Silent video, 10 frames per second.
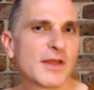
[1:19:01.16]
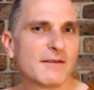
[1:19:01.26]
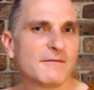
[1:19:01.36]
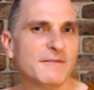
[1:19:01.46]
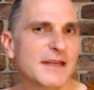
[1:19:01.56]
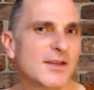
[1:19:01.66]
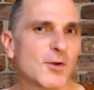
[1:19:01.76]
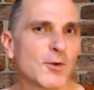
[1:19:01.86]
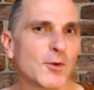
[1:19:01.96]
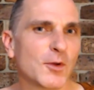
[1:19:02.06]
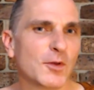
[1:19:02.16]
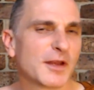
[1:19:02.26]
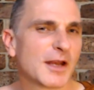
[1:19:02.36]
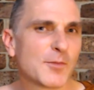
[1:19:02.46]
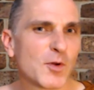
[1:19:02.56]
that video that
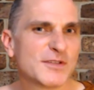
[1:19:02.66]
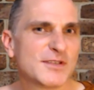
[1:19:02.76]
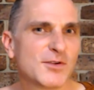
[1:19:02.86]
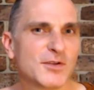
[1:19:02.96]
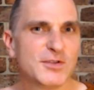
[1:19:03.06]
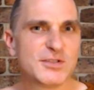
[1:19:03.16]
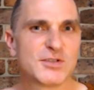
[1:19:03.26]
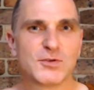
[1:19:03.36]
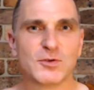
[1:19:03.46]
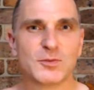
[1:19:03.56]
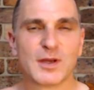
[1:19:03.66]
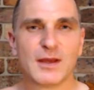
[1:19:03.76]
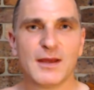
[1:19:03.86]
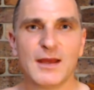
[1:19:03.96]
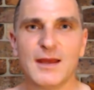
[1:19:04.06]
I posted on YouTube.
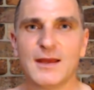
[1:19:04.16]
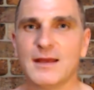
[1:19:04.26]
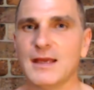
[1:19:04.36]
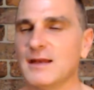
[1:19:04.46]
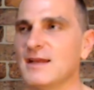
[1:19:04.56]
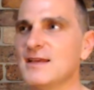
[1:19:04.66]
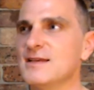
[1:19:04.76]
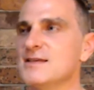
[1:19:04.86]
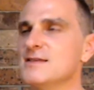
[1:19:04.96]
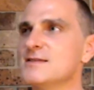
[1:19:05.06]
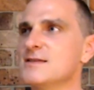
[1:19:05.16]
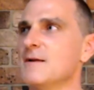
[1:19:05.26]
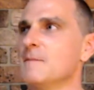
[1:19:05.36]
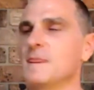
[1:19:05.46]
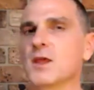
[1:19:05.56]
It is
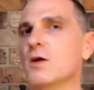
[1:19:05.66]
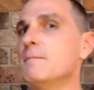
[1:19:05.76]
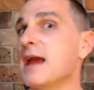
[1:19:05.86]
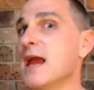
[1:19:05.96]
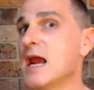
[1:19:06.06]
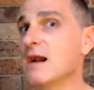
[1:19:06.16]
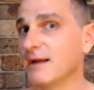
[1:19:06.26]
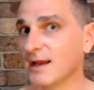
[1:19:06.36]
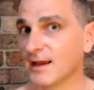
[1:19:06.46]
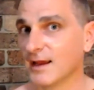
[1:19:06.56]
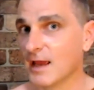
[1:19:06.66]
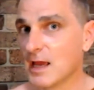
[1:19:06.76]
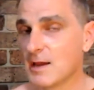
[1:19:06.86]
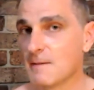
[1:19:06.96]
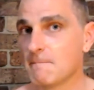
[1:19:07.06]
comparing
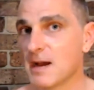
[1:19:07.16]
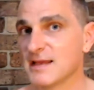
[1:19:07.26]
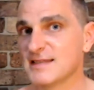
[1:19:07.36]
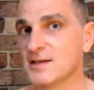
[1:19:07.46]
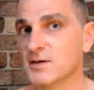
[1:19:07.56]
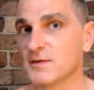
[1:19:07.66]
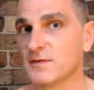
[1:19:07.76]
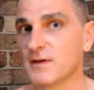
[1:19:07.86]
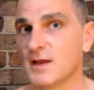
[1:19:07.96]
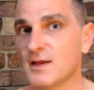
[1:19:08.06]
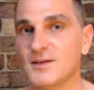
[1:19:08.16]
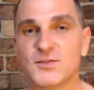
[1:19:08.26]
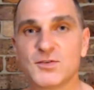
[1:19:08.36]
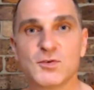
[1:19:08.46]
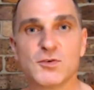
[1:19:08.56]
myself
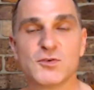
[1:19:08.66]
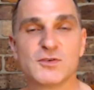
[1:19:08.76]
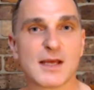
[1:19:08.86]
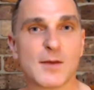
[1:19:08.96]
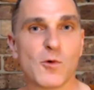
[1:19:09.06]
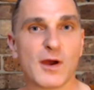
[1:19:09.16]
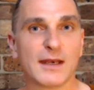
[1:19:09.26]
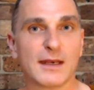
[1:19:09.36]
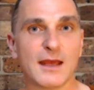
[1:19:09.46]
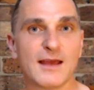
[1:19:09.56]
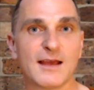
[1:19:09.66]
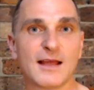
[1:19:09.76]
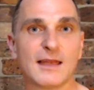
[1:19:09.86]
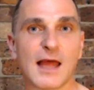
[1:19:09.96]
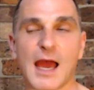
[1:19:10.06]
to someone
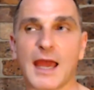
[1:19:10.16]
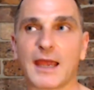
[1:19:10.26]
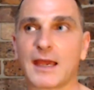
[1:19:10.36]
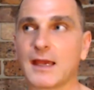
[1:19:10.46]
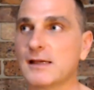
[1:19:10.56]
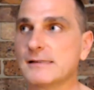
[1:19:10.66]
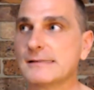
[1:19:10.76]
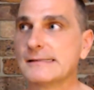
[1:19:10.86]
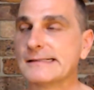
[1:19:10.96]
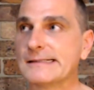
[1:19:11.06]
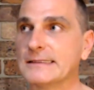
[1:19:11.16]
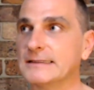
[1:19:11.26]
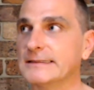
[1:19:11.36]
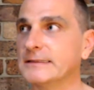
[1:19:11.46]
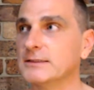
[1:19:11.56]
like
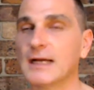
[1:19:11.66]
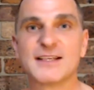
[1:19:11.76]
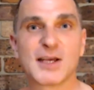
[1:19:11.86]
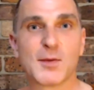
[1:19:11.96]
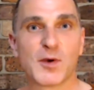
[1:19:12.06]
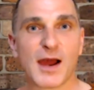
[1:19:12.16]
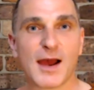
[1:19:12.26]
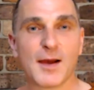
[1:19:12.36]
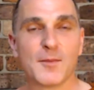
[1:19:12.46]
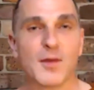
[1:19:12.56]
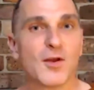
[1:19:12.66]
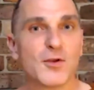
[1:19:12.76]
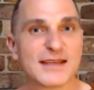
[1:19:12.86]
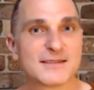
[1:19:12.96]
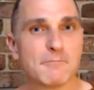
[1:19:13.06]
Ajahn Brahm, who
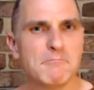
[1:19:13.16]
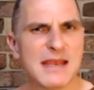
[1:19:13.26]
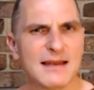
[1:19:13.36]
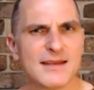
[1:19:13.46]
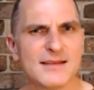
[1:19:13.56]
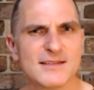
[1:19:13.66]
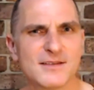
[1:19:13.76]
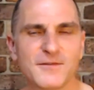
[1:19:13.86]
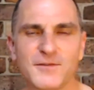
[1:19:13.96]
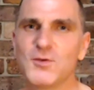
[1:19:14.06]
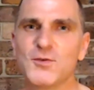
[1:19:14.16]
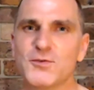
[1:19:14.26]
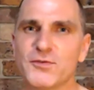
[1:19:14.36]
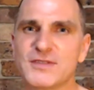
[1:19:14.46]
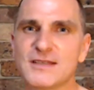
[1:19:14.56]
gets millions of
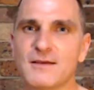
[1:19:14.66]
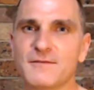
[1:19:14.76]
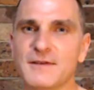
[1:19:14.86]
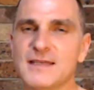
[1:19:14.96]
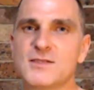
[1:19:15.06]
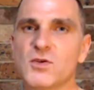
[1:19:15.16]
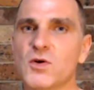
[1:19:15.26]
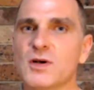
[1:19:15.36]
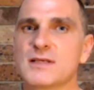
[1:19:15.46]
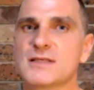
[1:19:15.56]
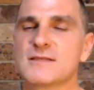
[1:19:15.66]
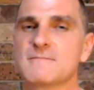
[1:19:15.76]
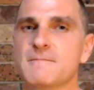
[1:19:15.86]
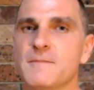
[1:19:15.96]
views for his talks.